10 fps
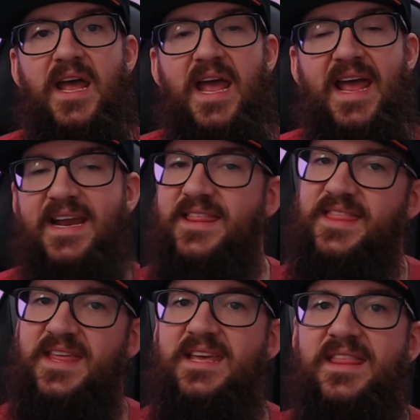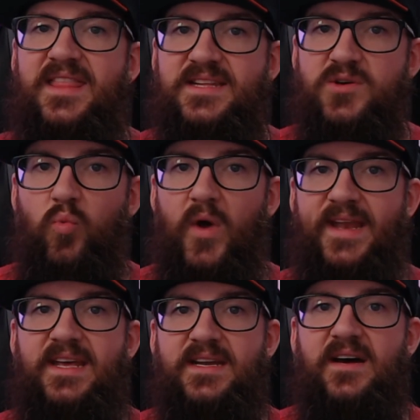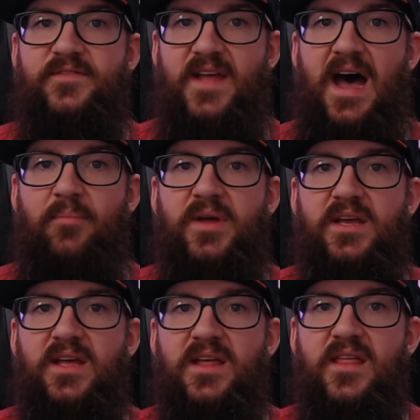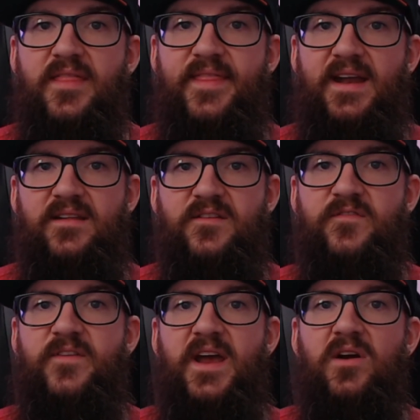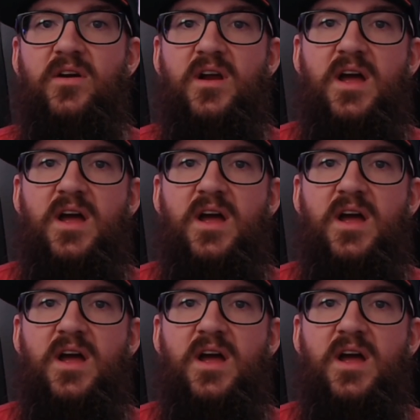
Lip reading: And I think that's a weighty enough topic that it's fair.